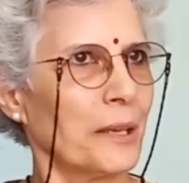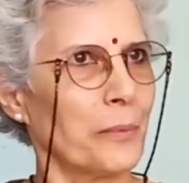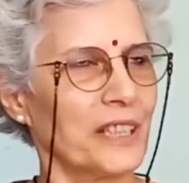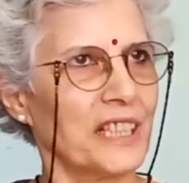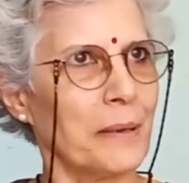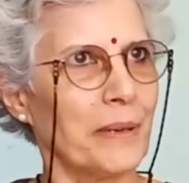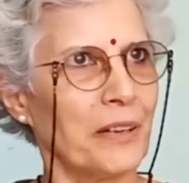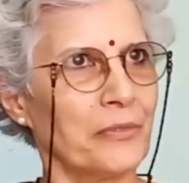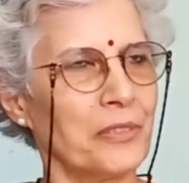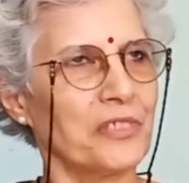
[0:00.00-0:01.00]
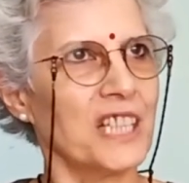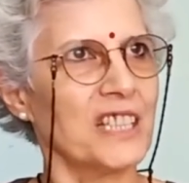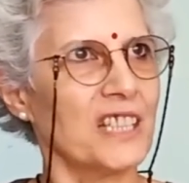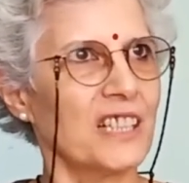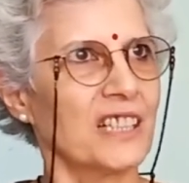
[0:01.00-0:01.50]
Within about
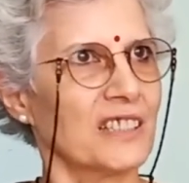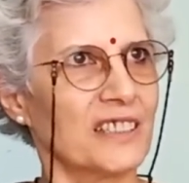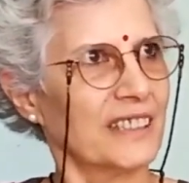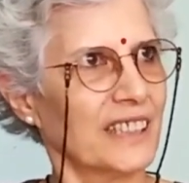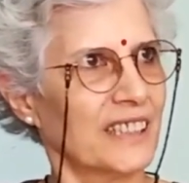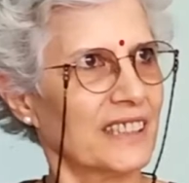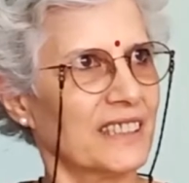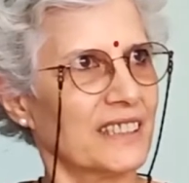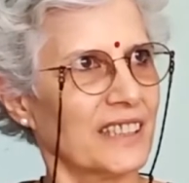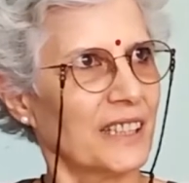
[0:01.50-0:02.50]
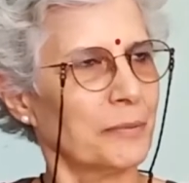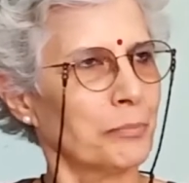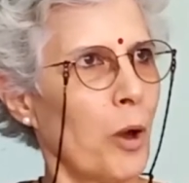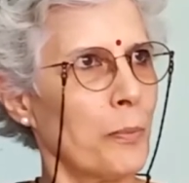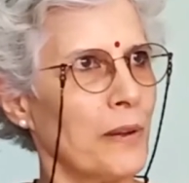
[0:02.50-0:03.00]
15 years, its
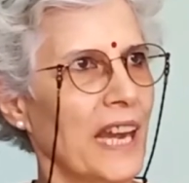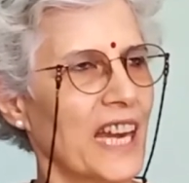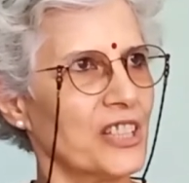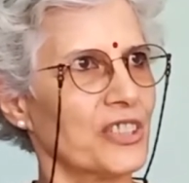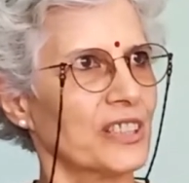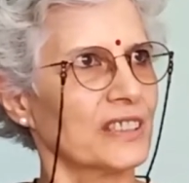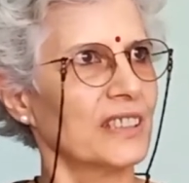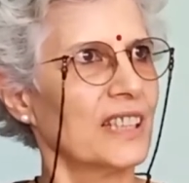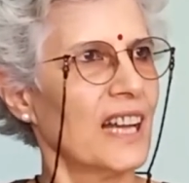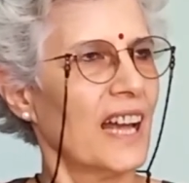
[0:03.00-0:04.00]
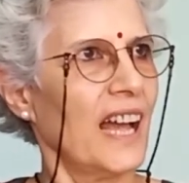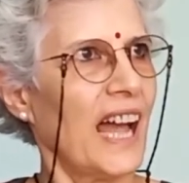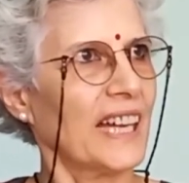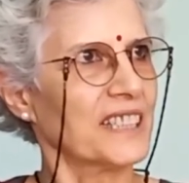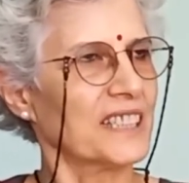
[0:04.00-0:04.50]
population
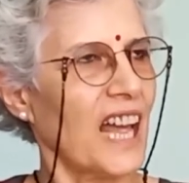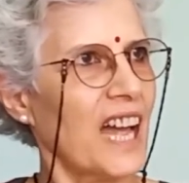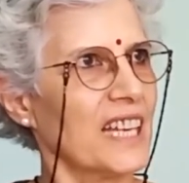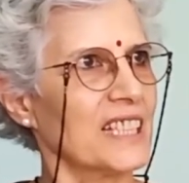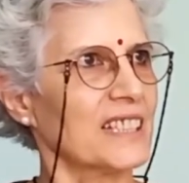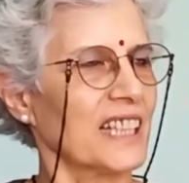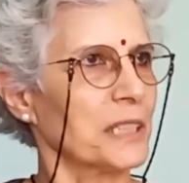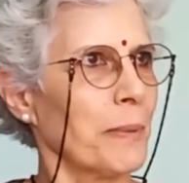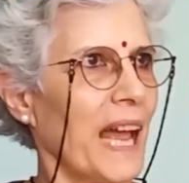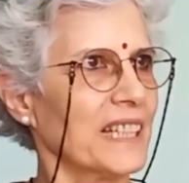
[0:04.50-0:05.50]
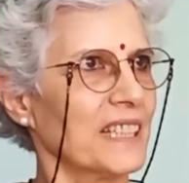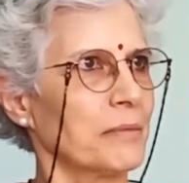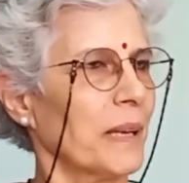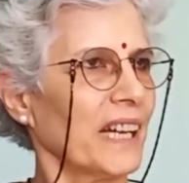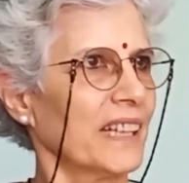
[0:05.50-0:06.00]
and size expanded
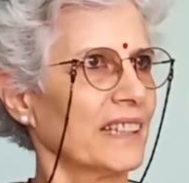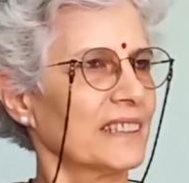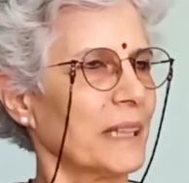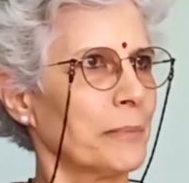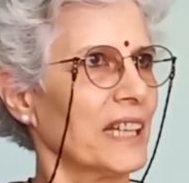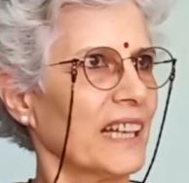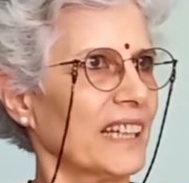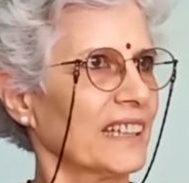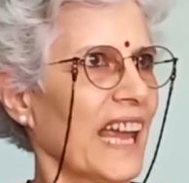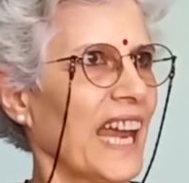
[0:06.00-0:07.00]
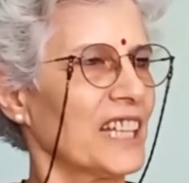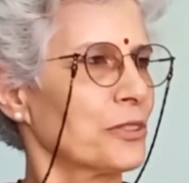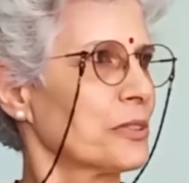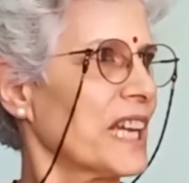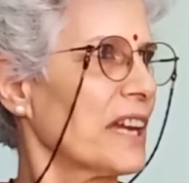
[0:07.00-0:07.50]
by something like 8
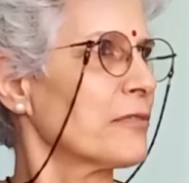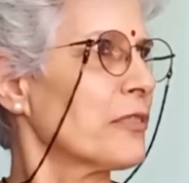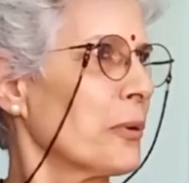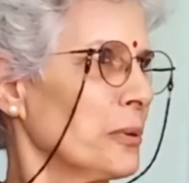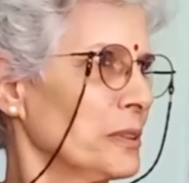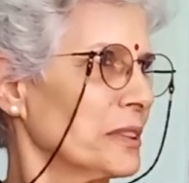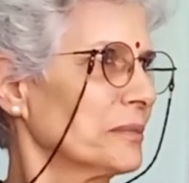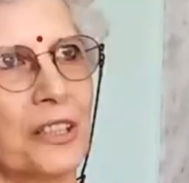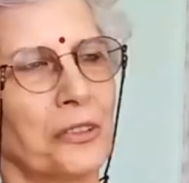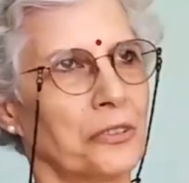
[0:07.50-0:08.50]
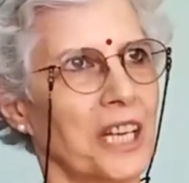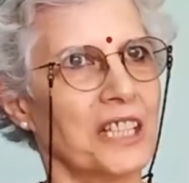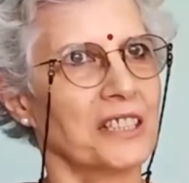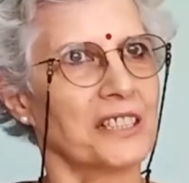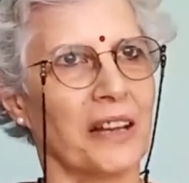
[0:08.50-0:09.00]
to 10 fold. The
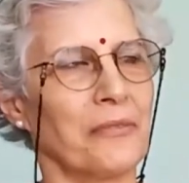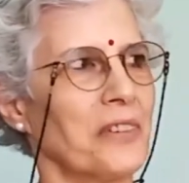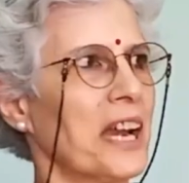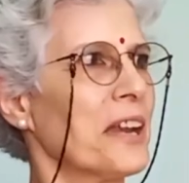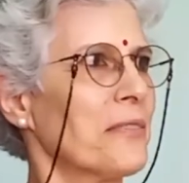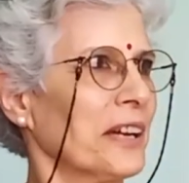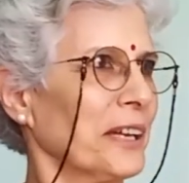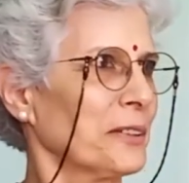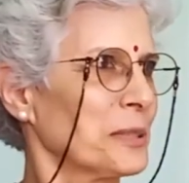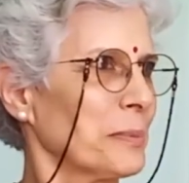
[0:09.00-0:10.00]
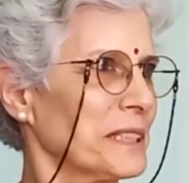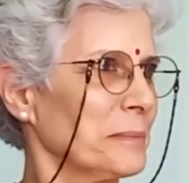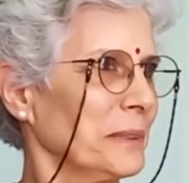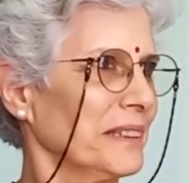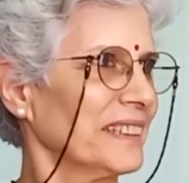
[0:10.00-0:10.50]
Koreans are very, very
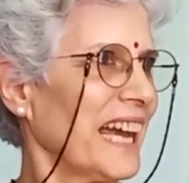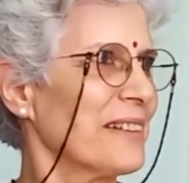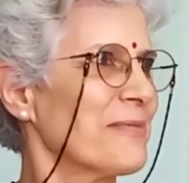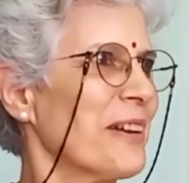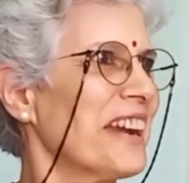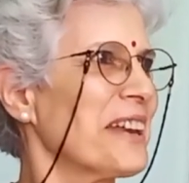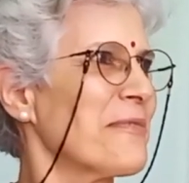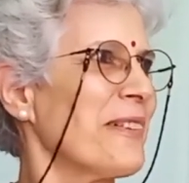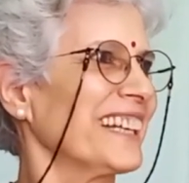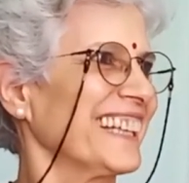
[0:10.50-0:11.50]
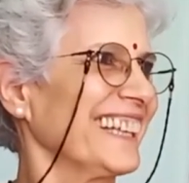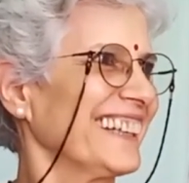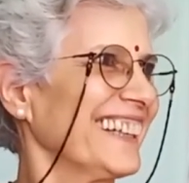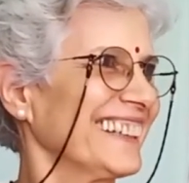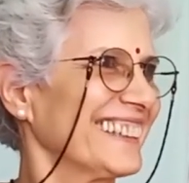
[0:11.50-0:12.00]
hospitable and very funny
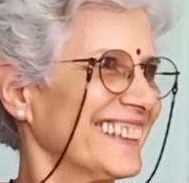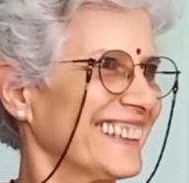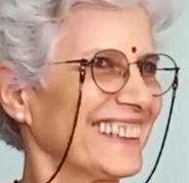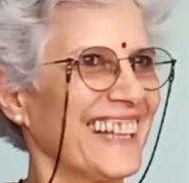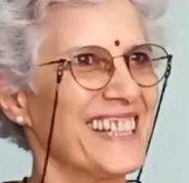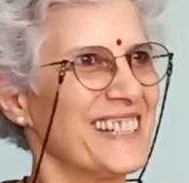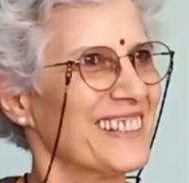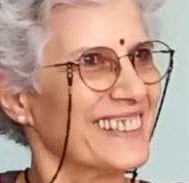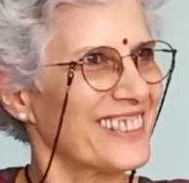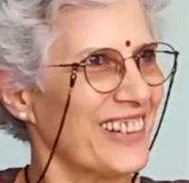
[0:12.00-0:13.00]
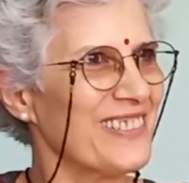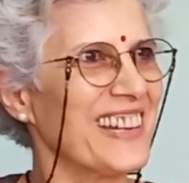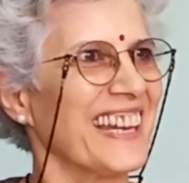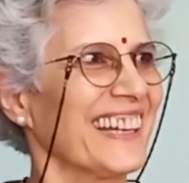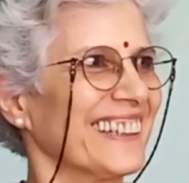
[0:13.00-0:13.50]
and
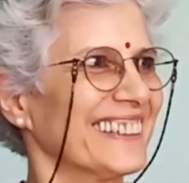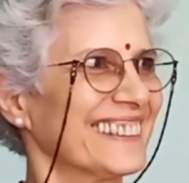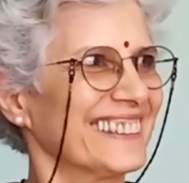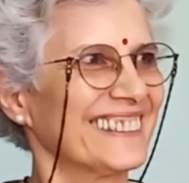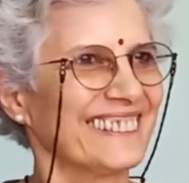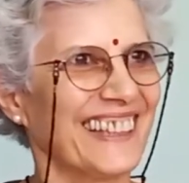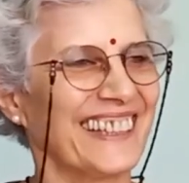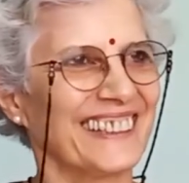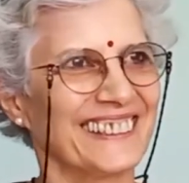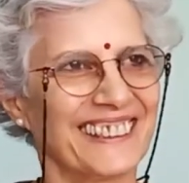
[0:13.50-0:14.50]
joking and all that.